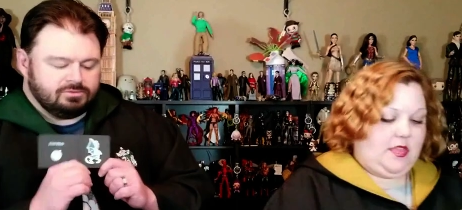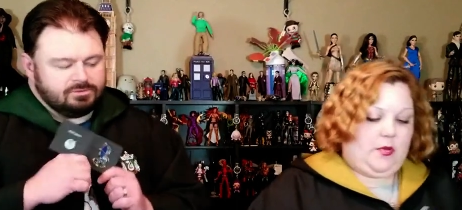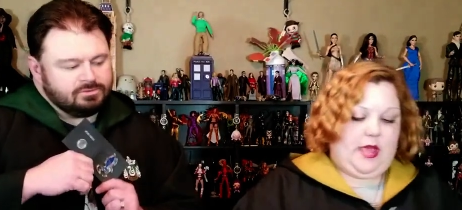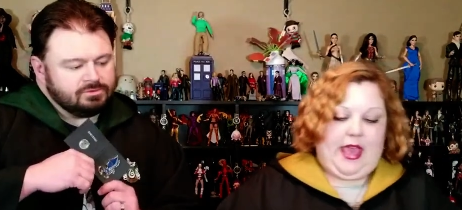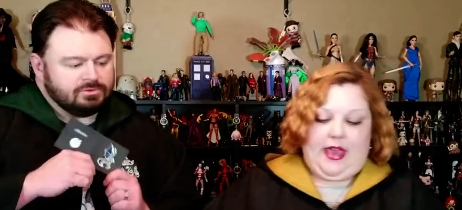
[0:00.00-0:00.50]
Speaker 1: that
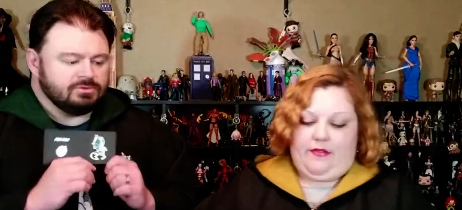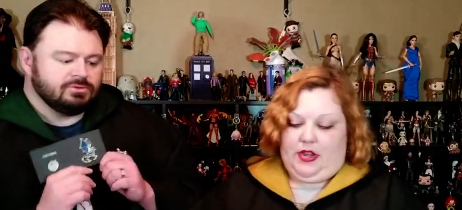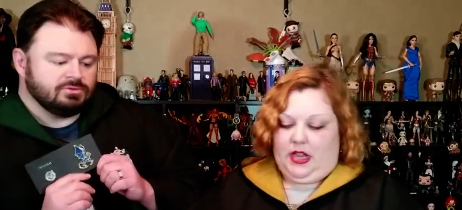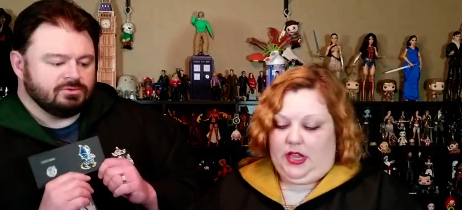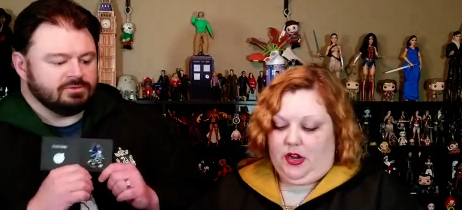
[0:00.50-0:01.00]
we have in
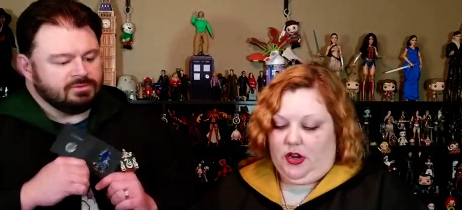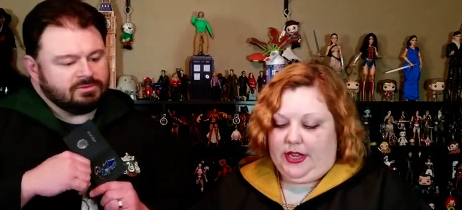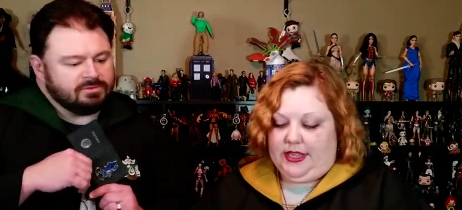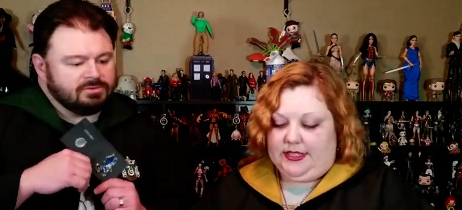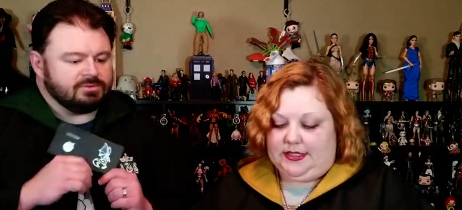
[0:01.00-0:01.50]
here
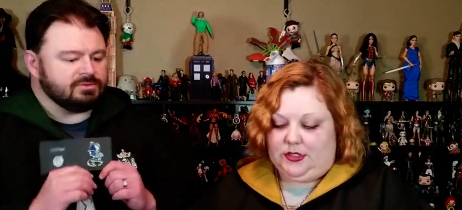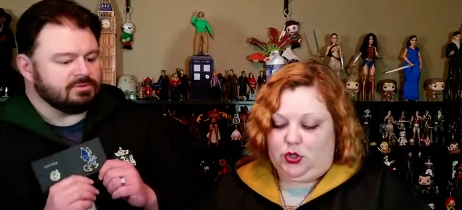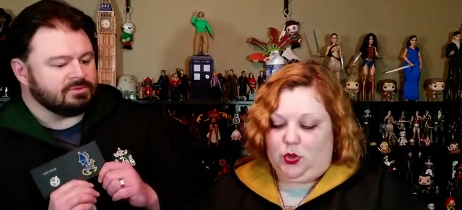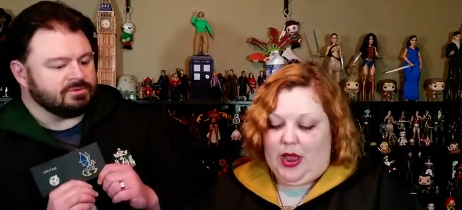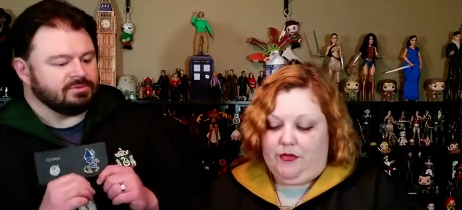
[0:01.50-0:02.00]
is
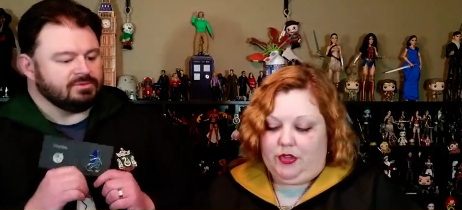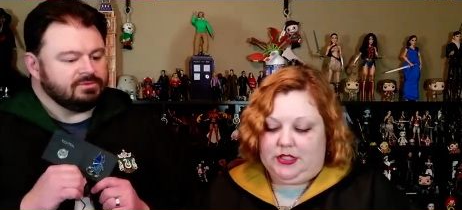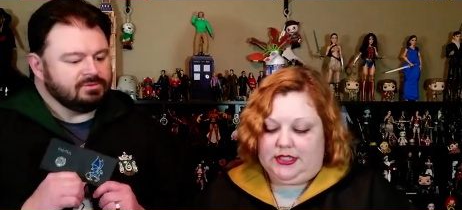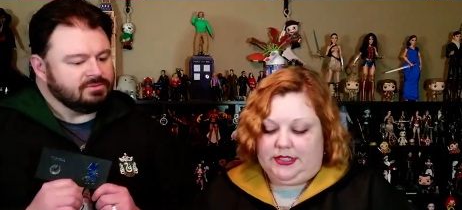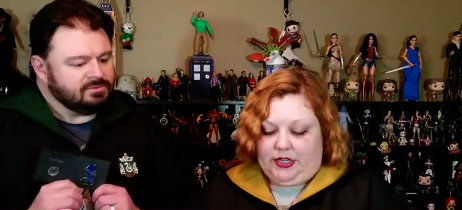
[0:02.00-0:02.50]
Travel
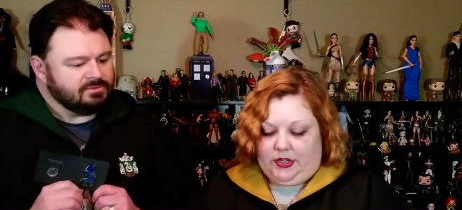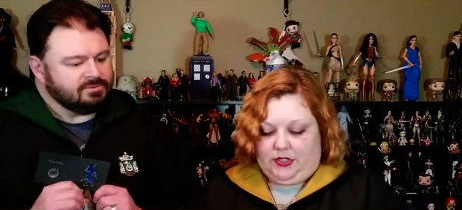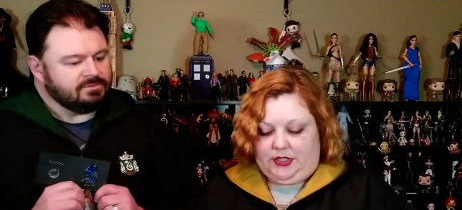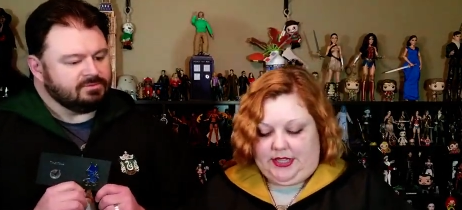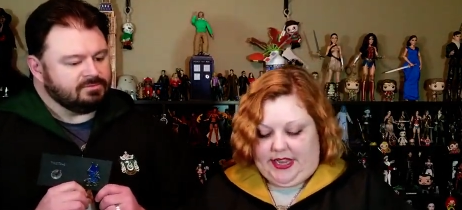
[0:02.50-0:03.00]
Sticker
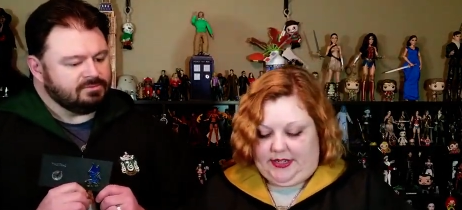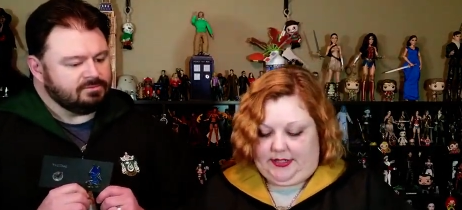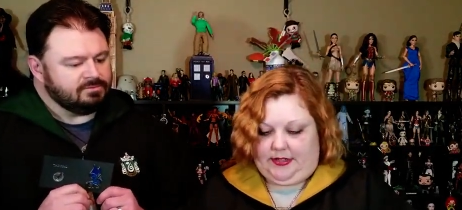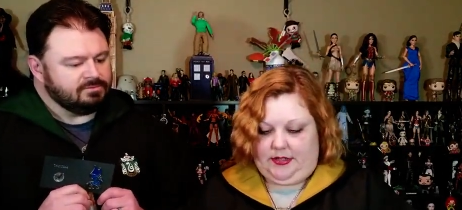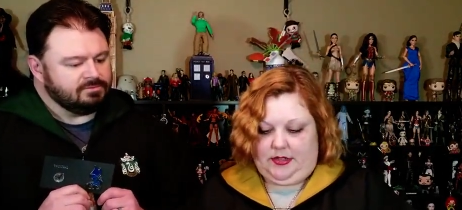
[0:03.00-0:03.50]
Set.
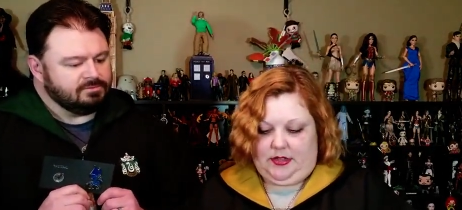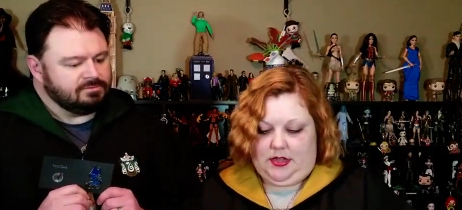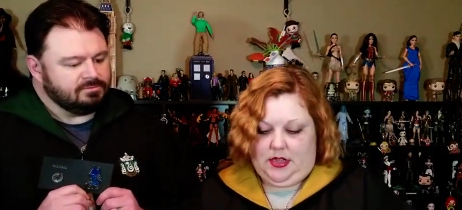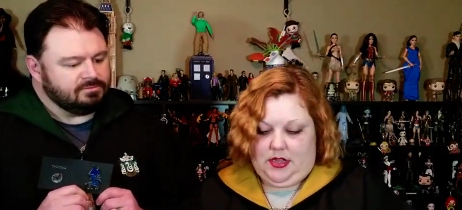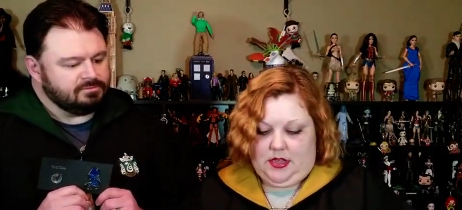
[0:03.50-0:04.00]

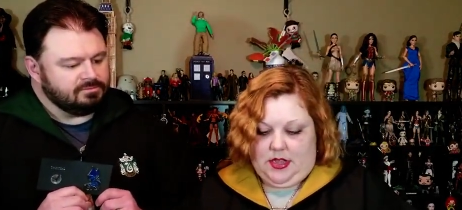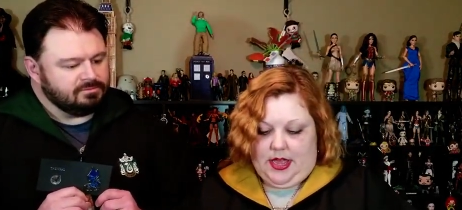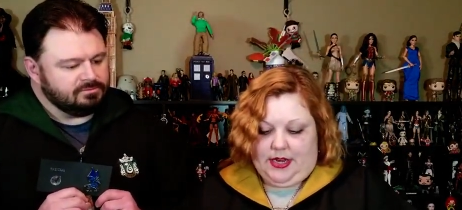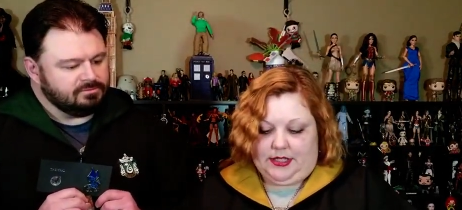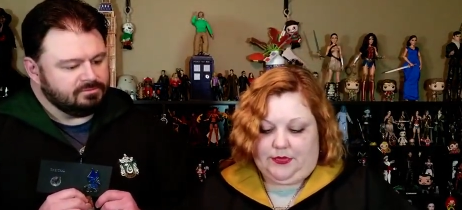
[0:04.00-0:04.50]

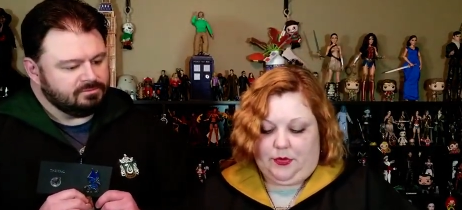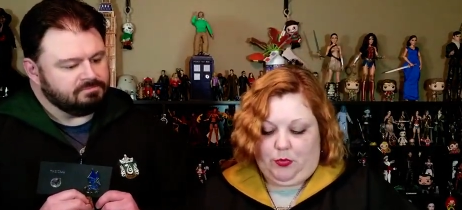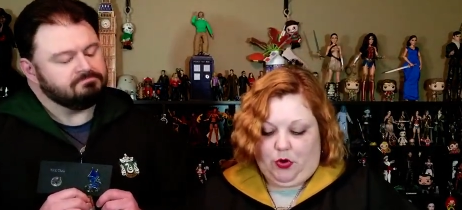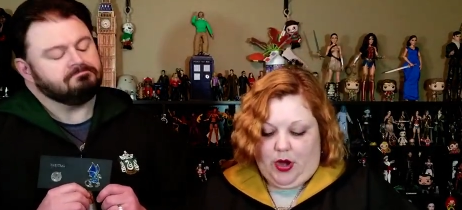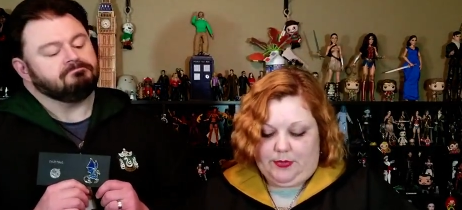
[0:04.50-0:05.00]
And it's from
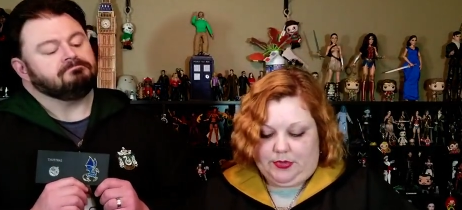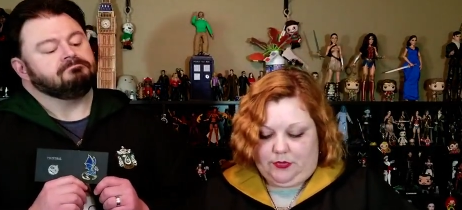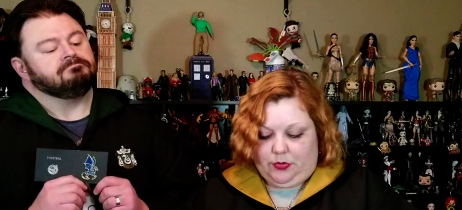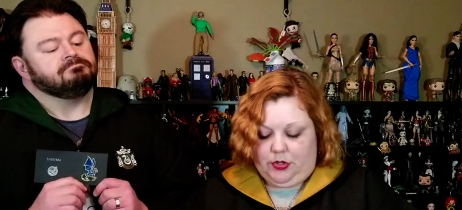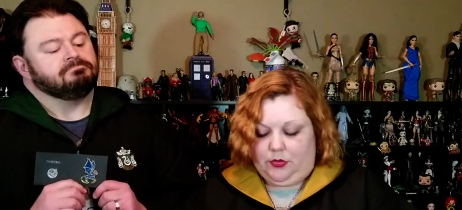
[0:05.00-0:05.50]
Crimes of
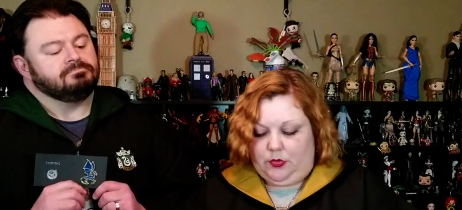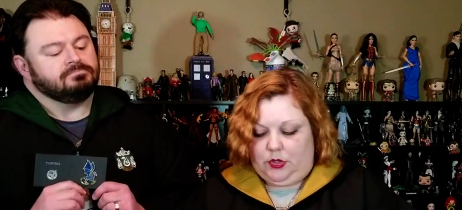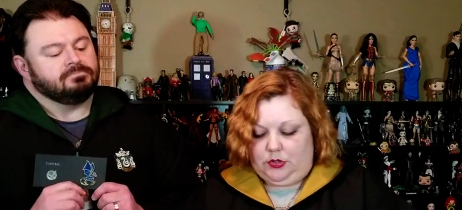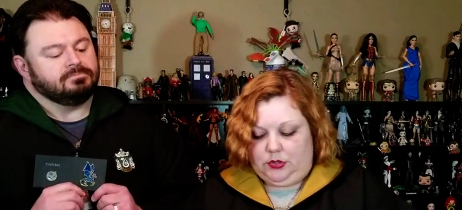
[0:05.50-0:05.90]
Grindelwald.